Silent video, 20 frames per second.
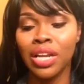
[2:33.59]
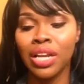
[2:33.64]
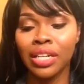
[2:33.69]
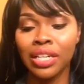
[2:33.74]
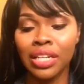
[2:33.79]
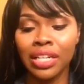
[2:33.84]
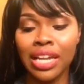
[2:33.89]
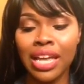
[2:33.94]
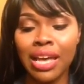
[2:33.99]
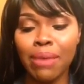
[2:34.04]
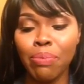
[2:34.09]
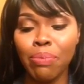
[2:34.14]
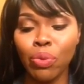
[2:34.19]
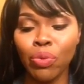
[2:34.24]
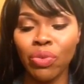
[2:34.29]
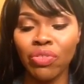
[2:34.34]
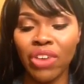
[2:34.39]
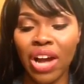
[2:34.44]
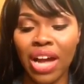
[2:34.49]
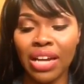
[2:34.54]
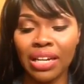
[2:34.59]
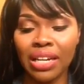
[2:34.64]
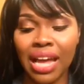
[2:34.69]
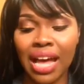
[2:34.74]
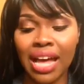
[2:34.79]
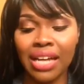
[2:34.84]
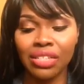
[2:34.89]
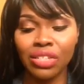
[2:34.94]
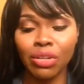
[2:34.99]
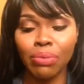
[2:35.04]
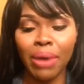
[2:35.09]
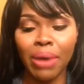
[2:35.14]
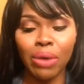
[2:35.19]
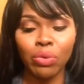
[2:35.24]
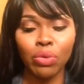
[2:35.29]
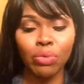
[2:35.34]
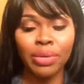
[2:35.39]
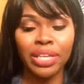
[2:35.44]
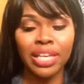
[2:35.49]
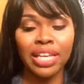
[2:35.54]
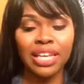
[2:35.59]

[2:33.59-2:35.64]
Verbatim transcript: Lip Revitalizer by Ruby